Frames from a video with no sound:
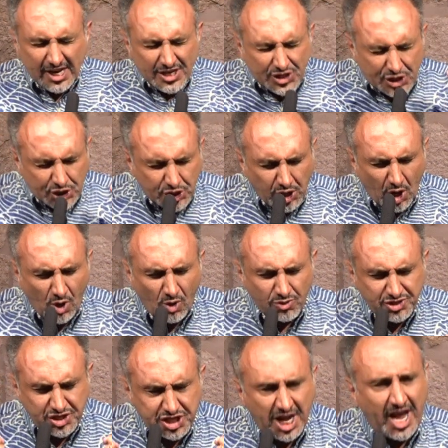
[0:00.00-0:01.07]
so
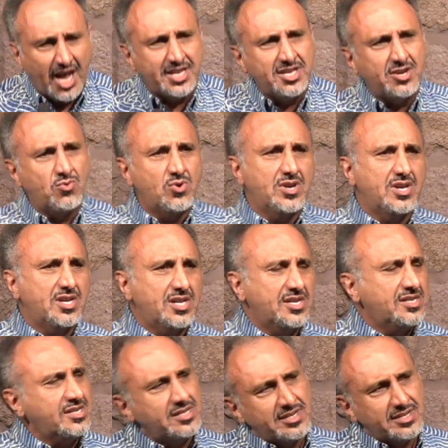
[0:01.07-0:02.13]

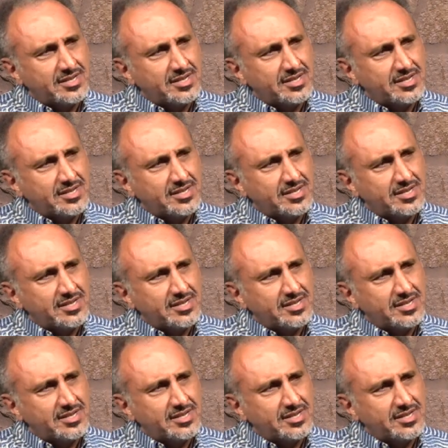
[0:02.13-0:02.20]
genuine,